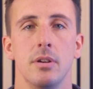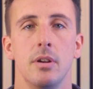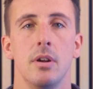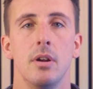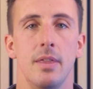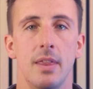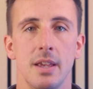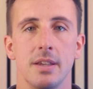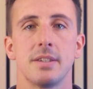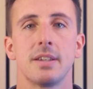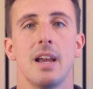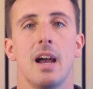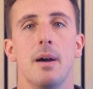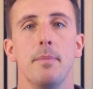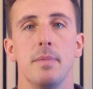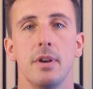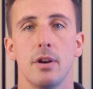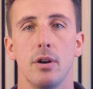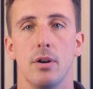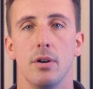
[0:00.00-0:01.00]
This can be
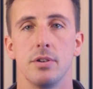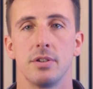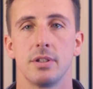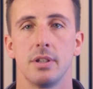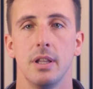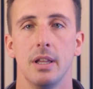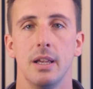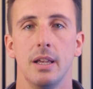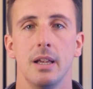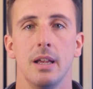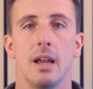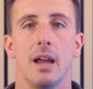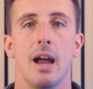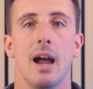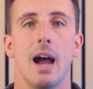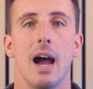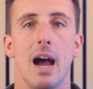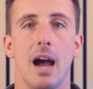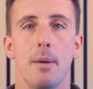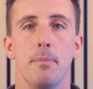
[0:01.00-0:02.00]
costly
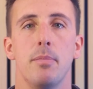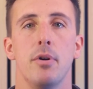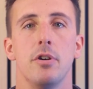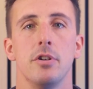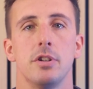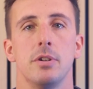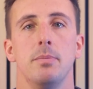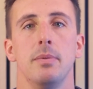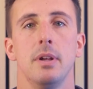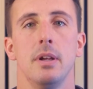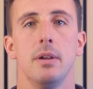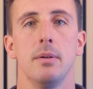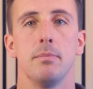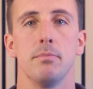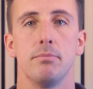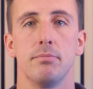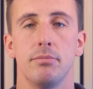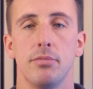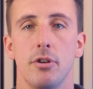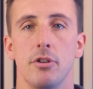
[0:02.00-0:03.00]
and possibly
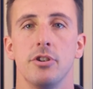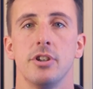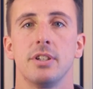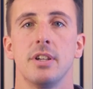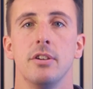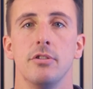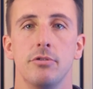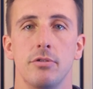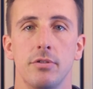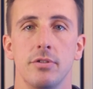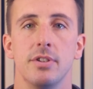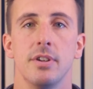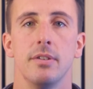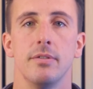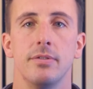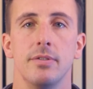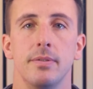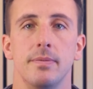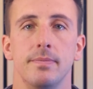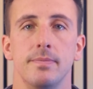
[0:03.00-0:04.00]
project intrusive.
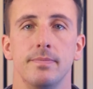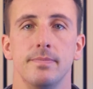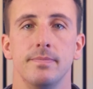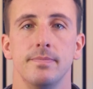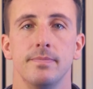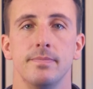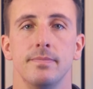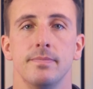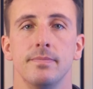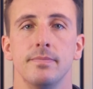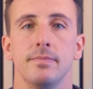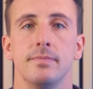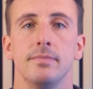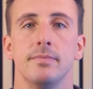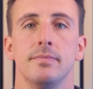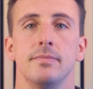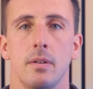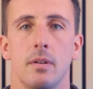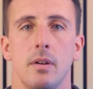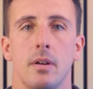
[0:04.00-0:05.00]

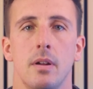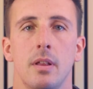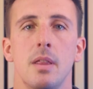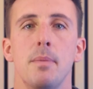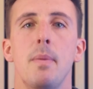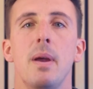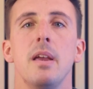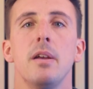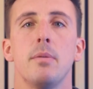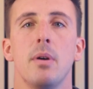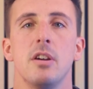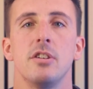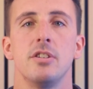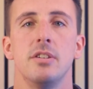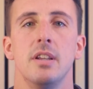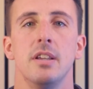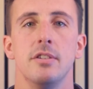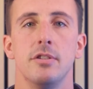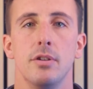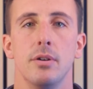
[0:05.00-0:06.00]
The main question
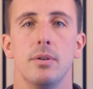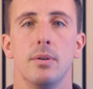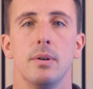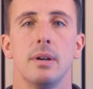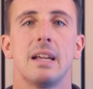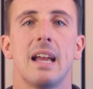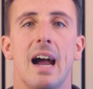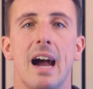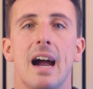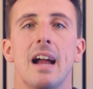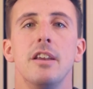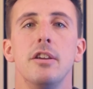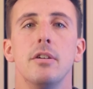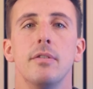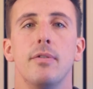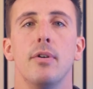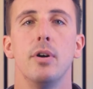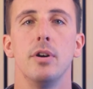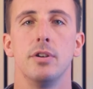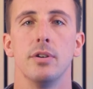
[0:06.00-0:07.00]
is though, can you
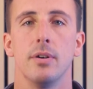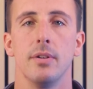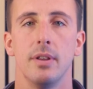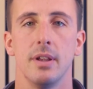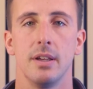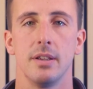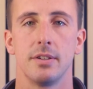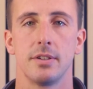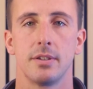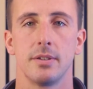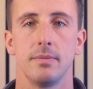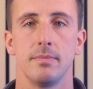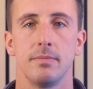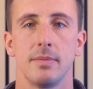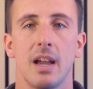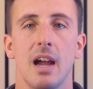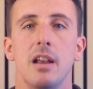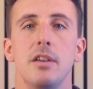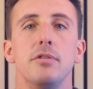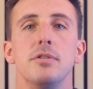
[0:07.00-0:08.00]
avoid all this?
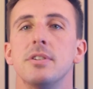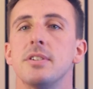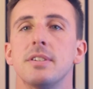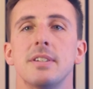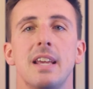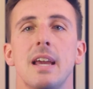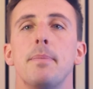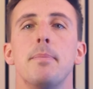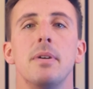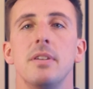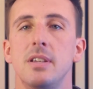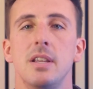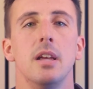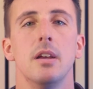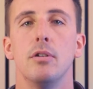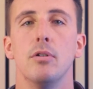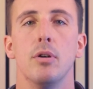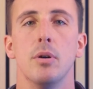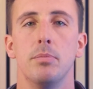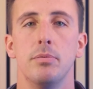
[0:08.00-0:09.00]
Can you skip a
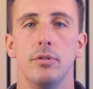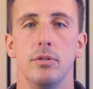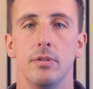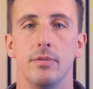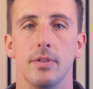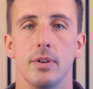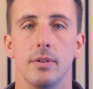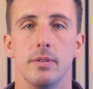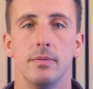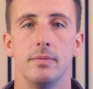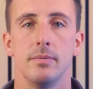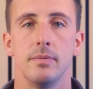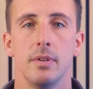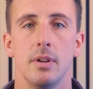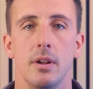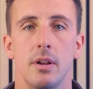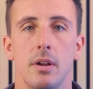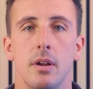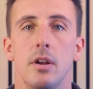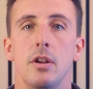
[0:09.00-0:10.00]
DNO approval?
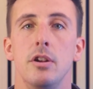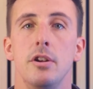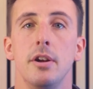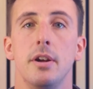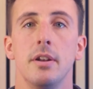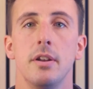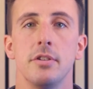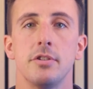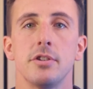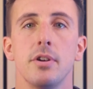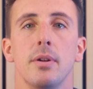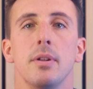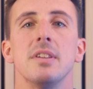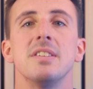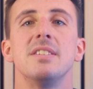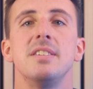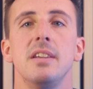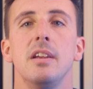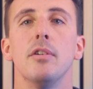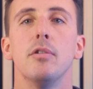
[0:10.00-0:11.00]
You can install a
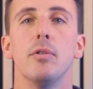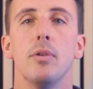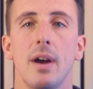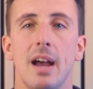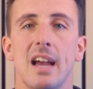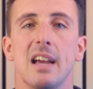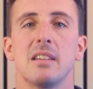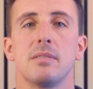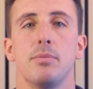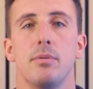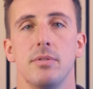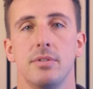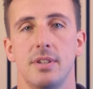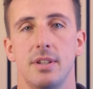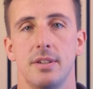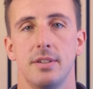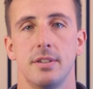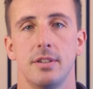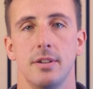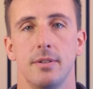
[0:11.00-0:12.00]
zero export
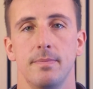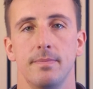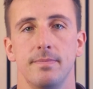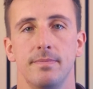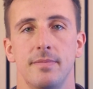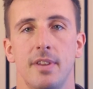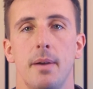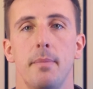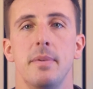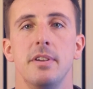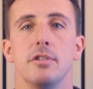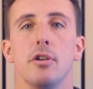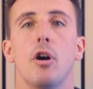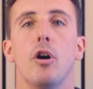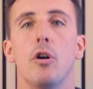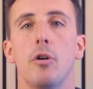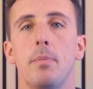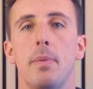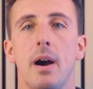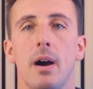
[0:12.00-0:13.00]
system. That means
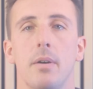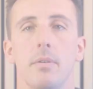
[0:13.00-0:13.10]
all power